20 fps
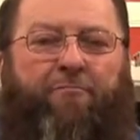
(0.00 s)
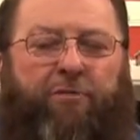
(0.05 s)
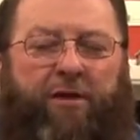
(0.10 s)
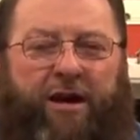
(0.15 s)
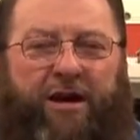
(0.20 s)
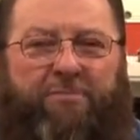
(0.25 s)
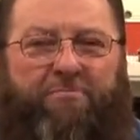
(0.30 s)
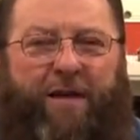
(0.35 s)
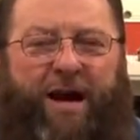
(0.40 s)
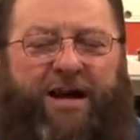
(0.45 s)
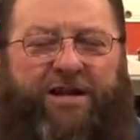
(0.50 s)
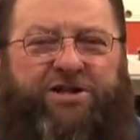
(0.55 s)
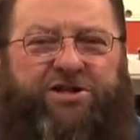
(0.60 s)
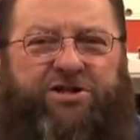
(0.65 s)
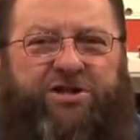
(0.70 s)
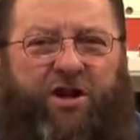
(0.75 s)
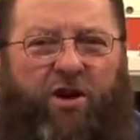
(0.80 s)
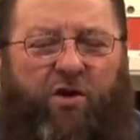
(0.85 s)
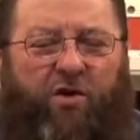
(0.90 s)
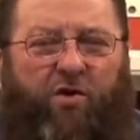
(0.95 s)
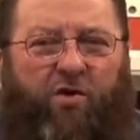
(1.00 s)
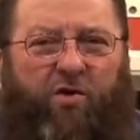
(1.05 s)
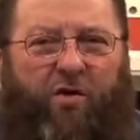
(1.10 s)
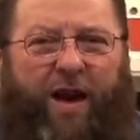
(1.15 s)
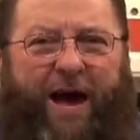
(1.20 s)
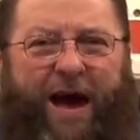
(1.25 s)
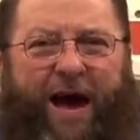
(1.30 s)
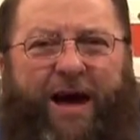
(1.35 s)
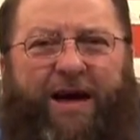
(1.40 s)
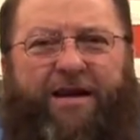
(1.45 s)
Bring my
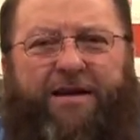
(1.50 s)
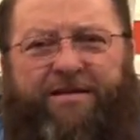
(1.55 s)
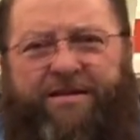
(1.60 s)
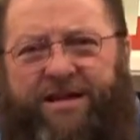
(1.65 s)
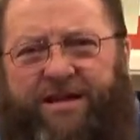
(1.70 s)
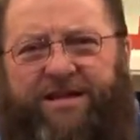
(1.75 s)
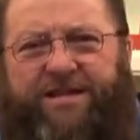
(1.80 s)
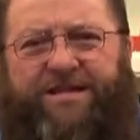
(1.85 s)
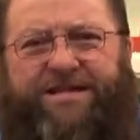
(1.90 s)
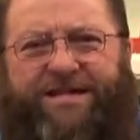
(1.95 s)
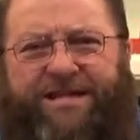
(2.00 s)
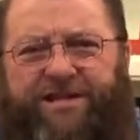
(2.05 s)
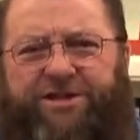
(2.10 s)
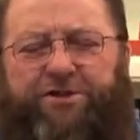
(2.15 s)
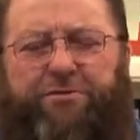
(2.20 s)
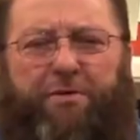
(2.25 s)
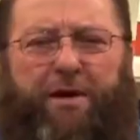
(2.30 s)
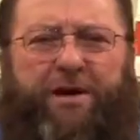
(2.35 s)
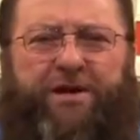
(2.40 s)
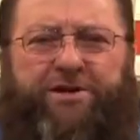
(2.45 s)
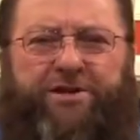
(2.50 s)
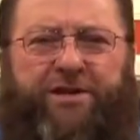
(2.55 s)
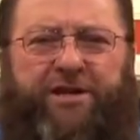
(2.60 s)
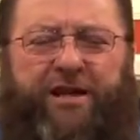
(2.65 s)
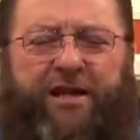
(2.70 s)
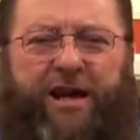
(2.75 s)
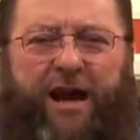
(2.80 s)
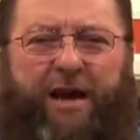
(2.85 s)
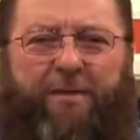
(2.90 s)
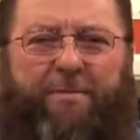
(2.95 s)
soul out of this situation
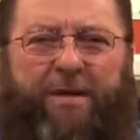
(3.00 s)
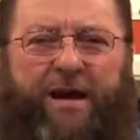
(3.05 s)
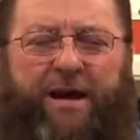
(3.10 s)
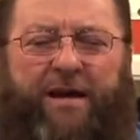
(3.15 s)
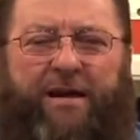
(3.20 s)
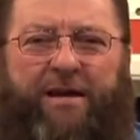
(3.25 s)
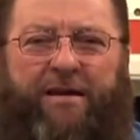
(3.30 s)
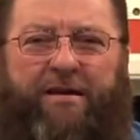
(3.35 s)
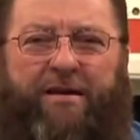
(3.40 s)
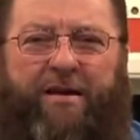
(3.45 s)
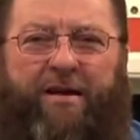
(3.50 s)
that I'm in.